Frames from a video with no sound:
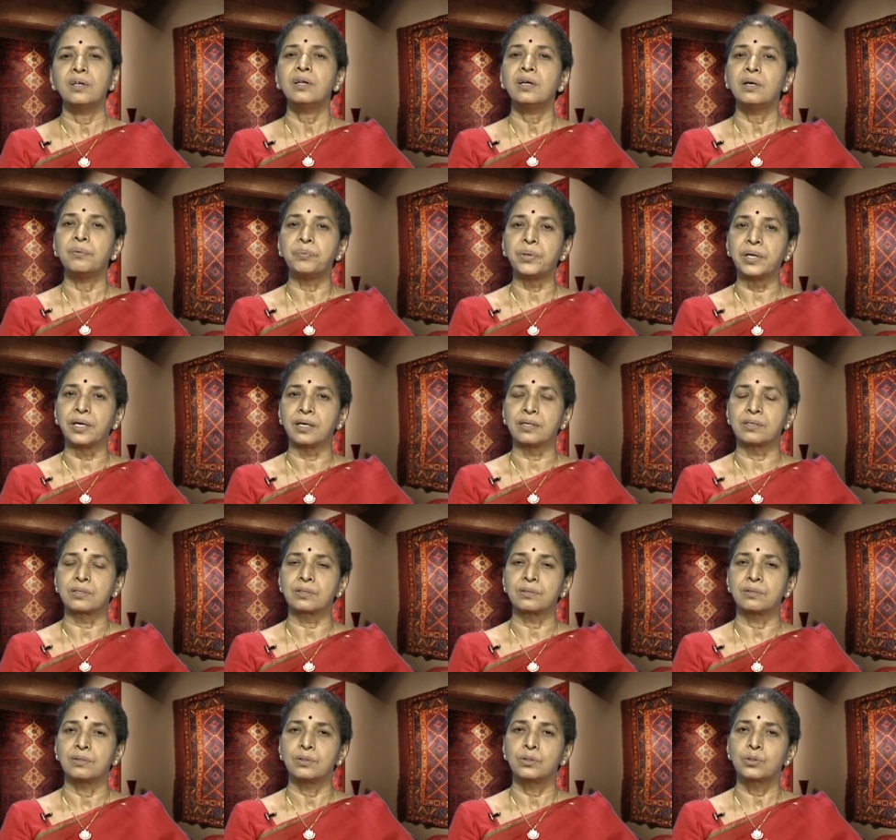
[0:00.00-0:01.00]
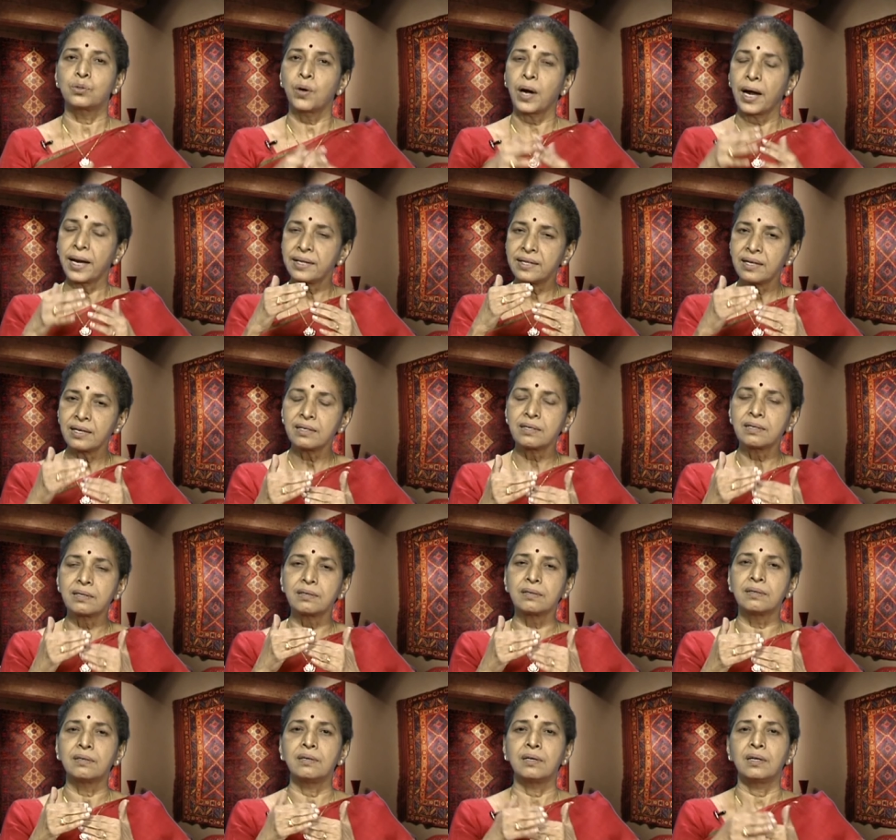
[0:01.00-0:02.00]
pH. Uh, so, at that uh,
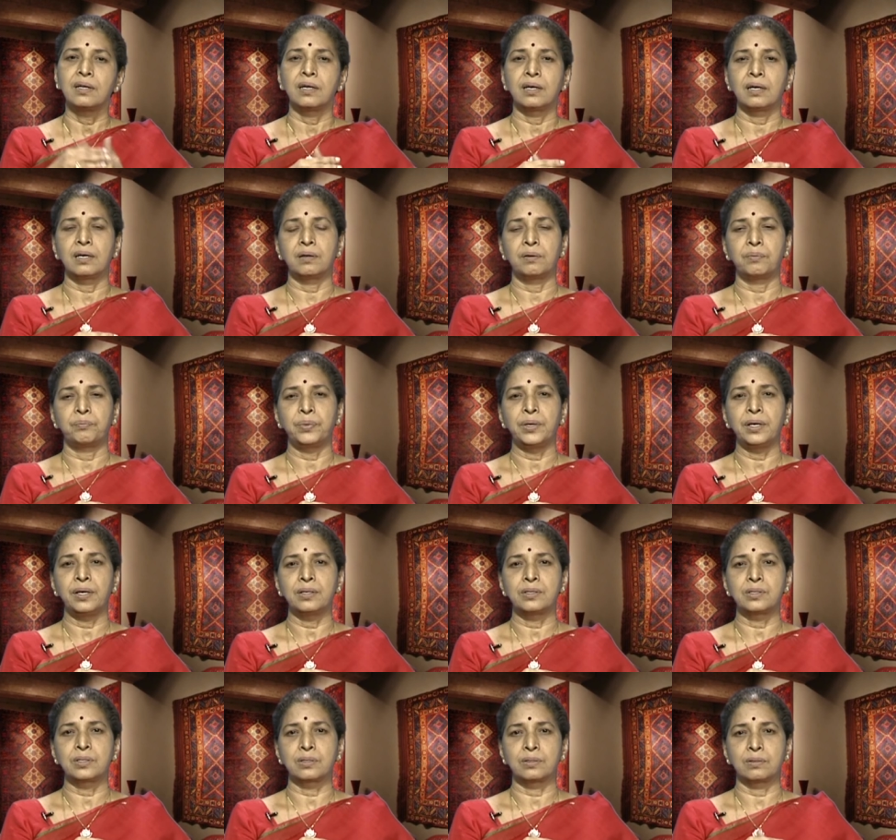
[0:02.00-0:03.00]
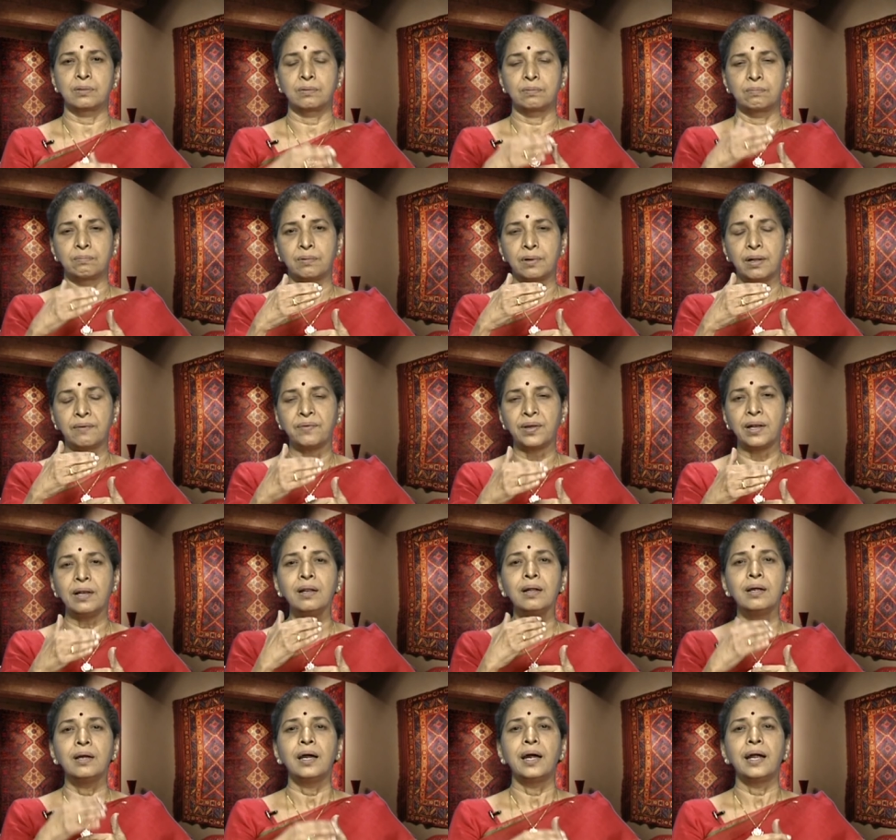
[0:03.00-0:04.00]
uh, pH uh, level
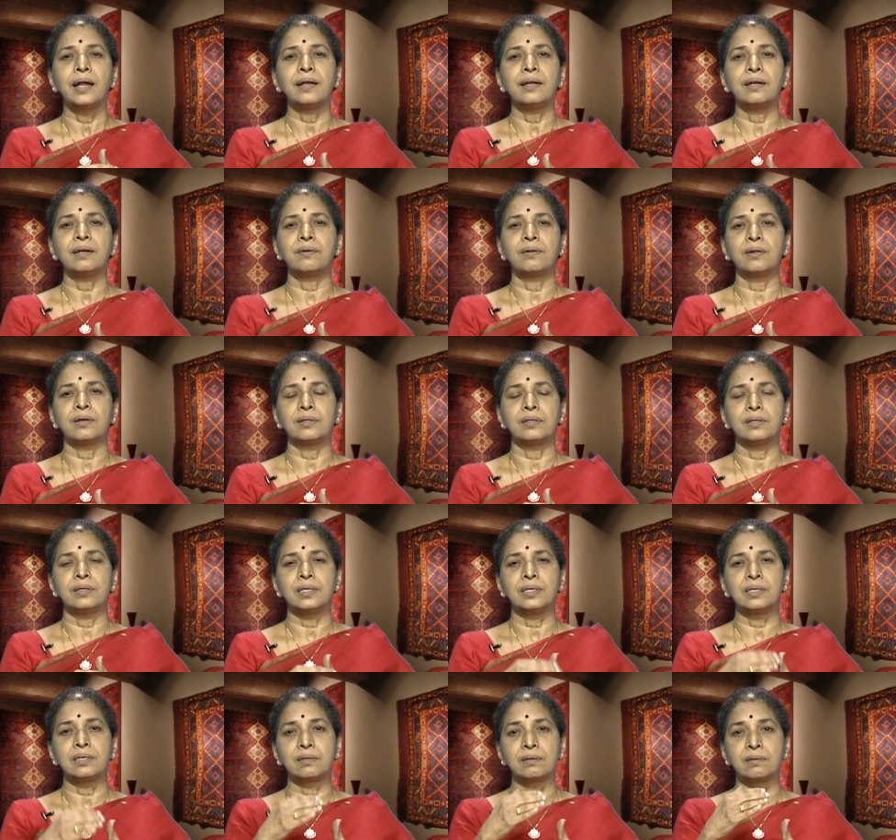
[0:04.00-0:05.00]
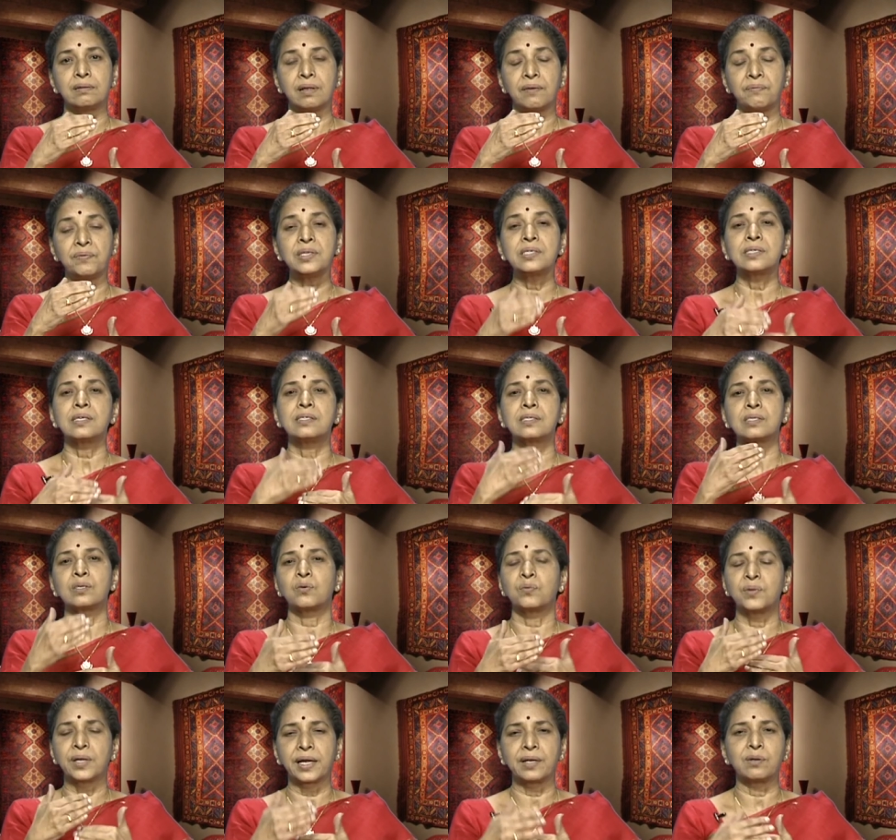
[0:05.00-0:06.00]
and it, uh, the, it, the, efficiency of
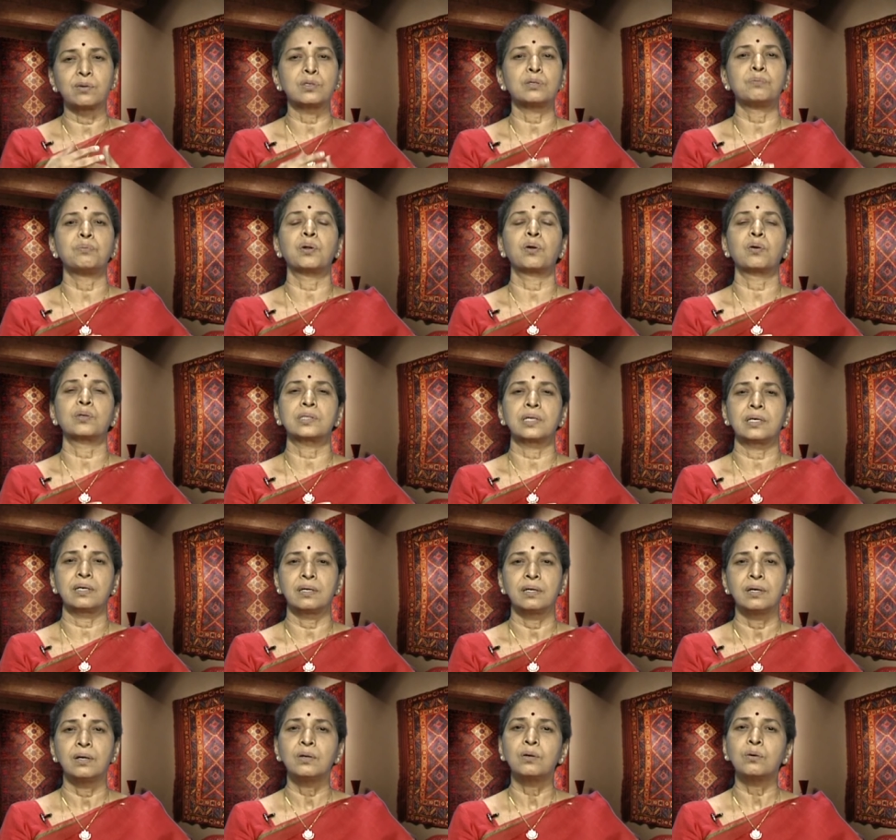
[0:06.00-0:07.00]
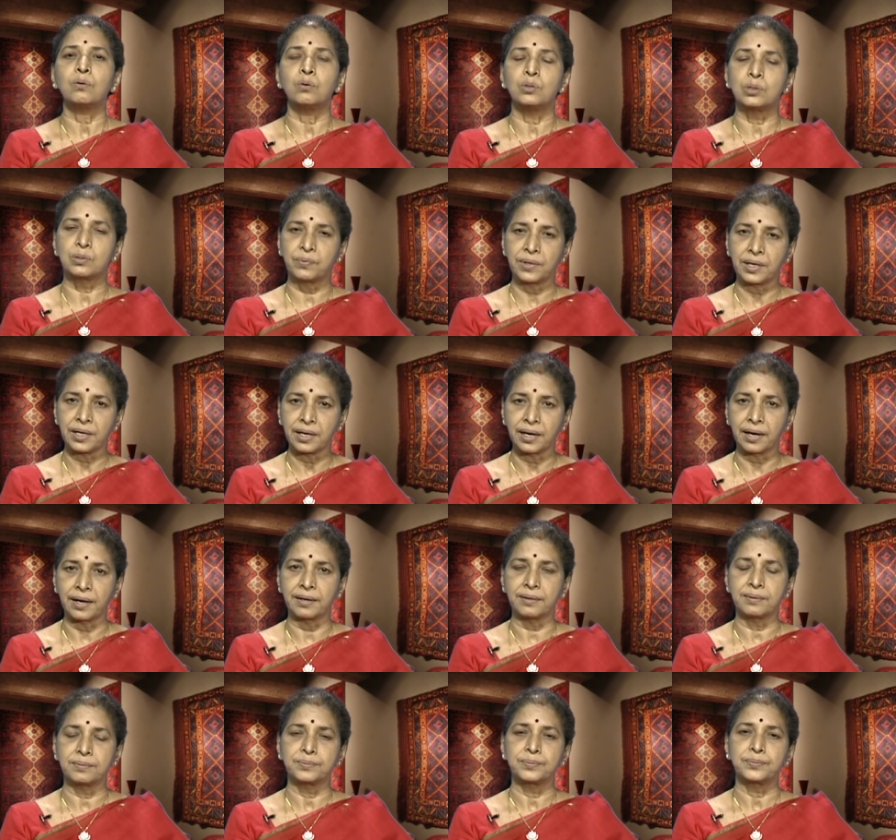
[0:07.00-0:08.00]
the hydrogen peroxide goes very high.
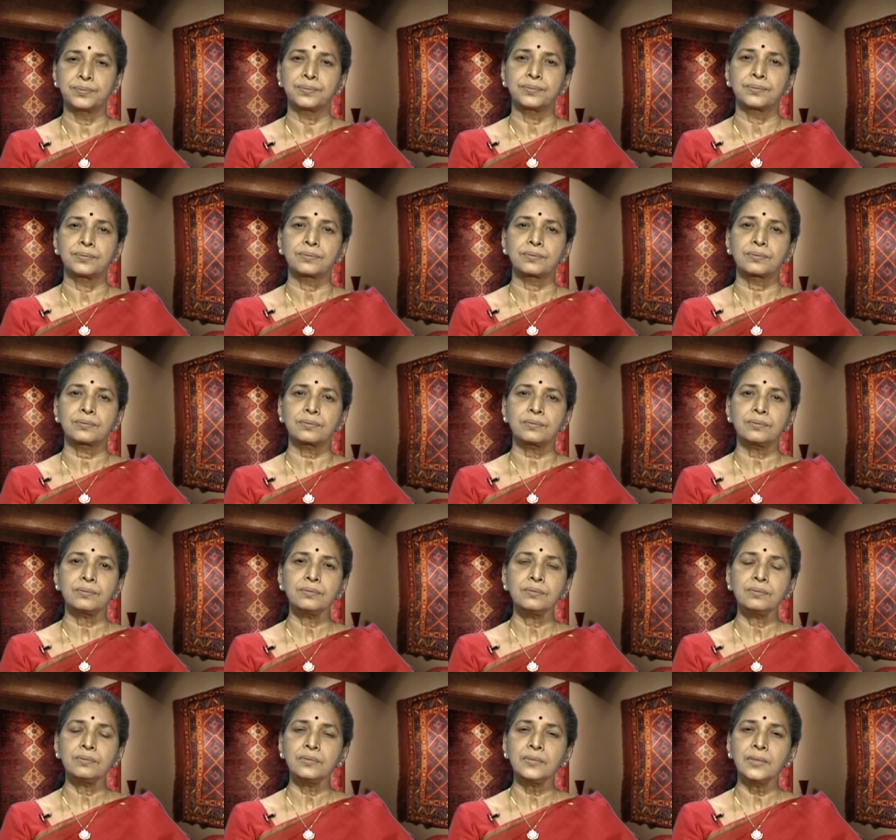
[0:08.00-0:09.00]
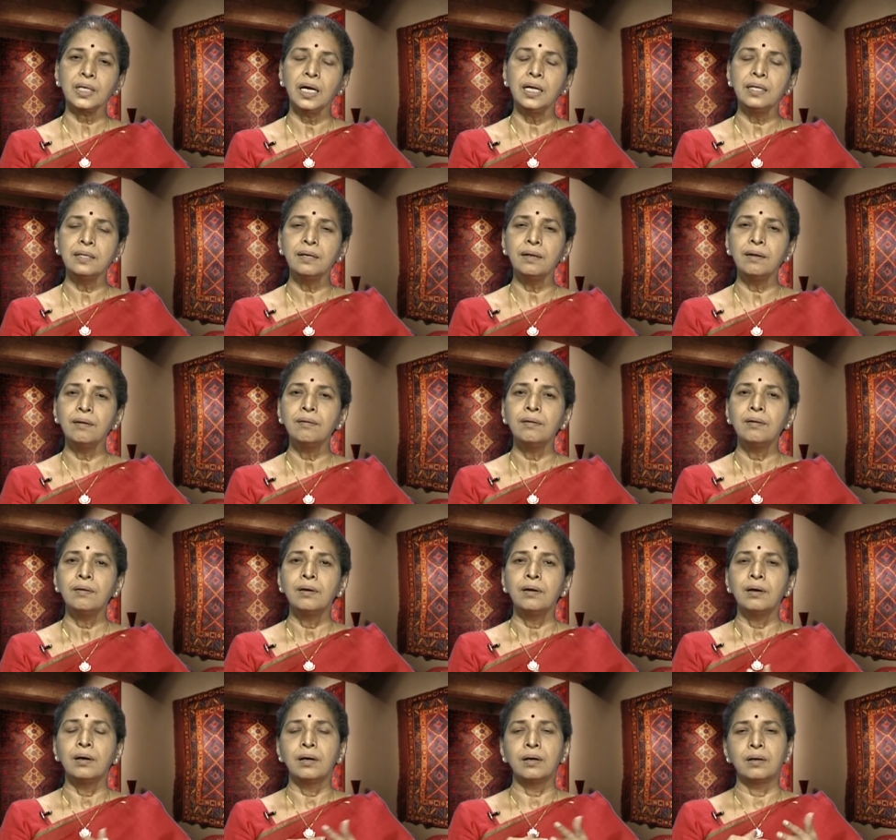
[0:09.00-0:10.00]
And then
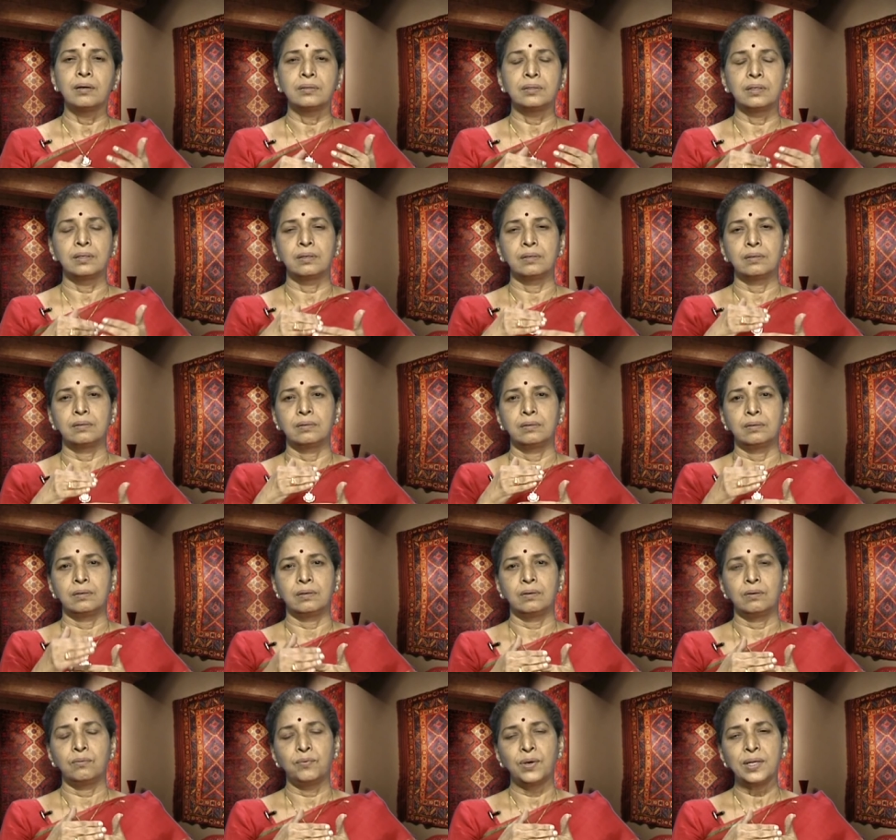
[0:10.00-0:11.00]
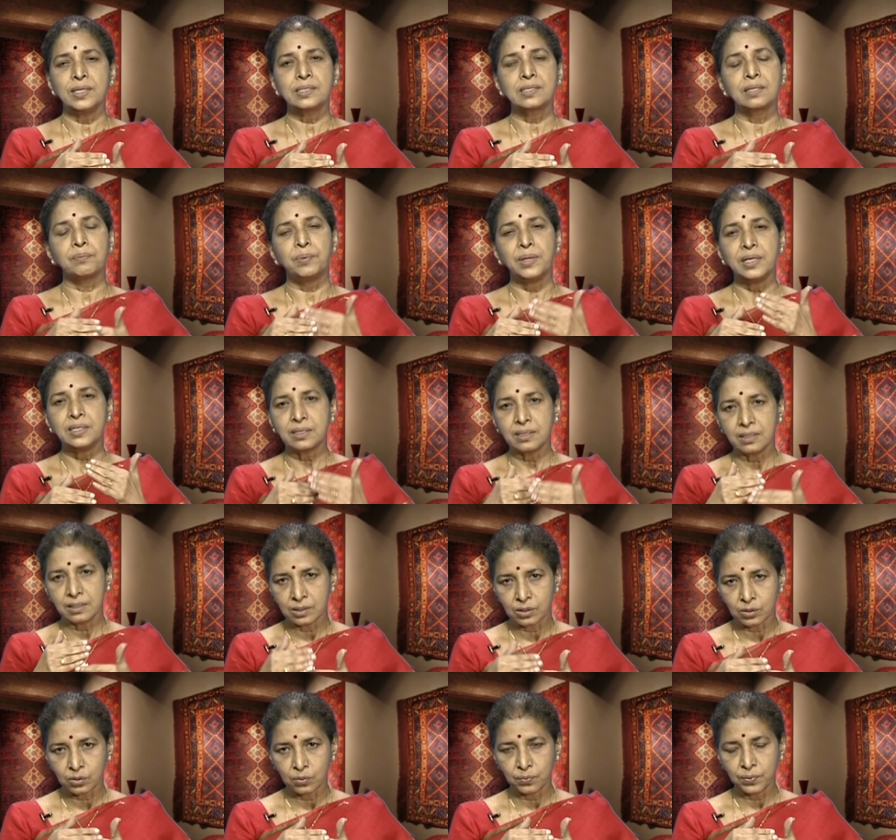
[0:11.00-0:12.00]
uh, the once the bleaching is
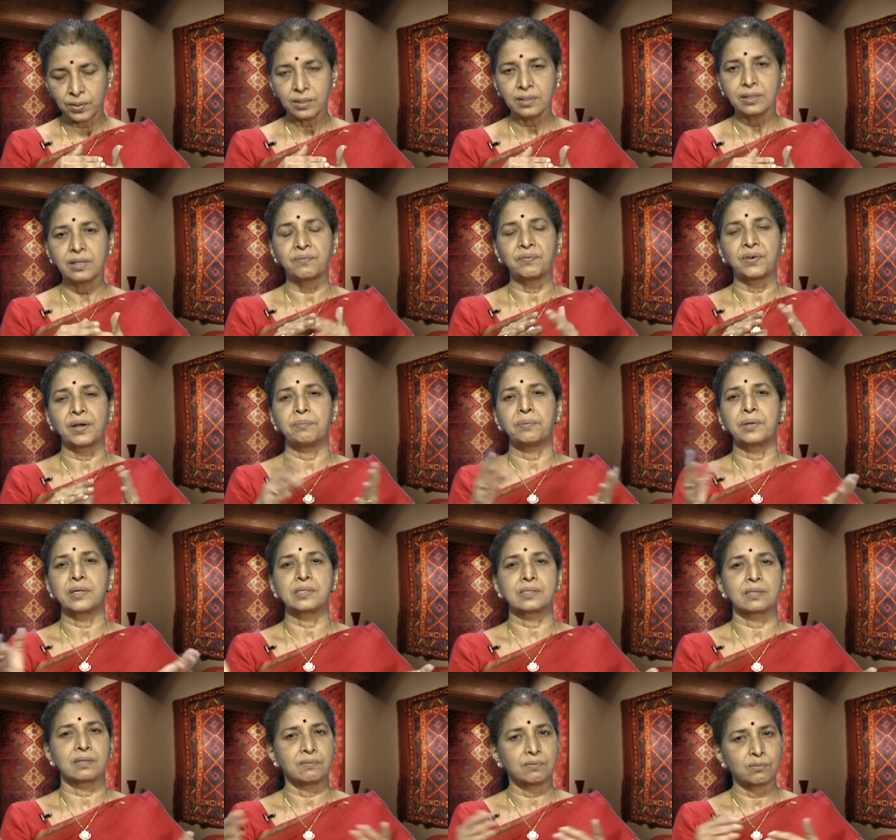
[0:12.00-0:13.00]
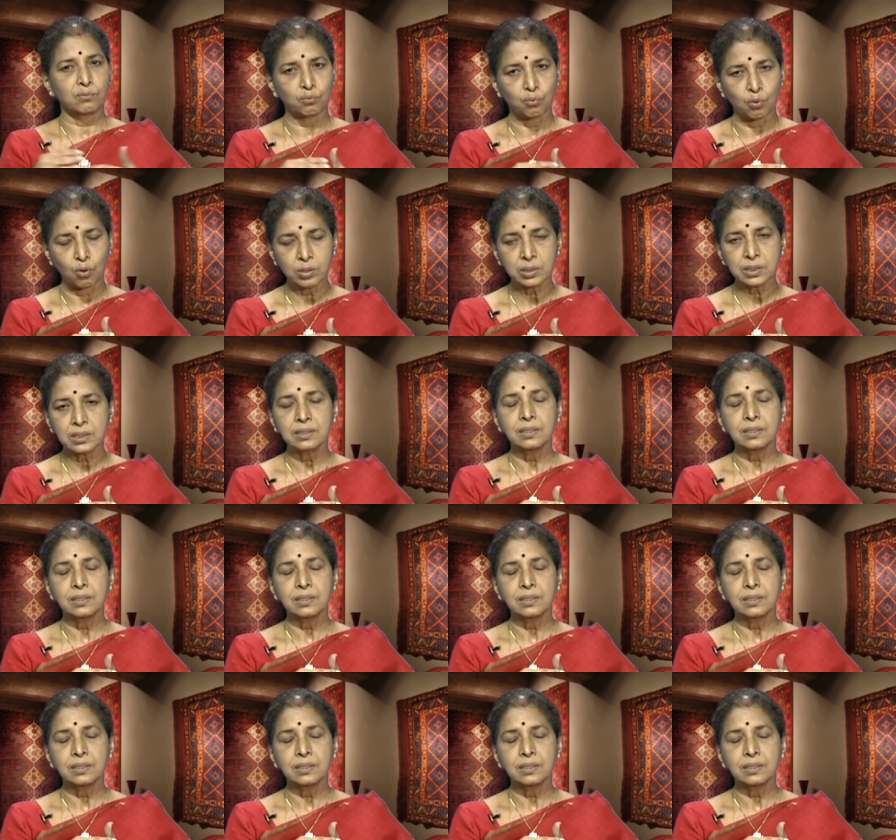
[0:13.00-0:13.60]
over the fabrics are washed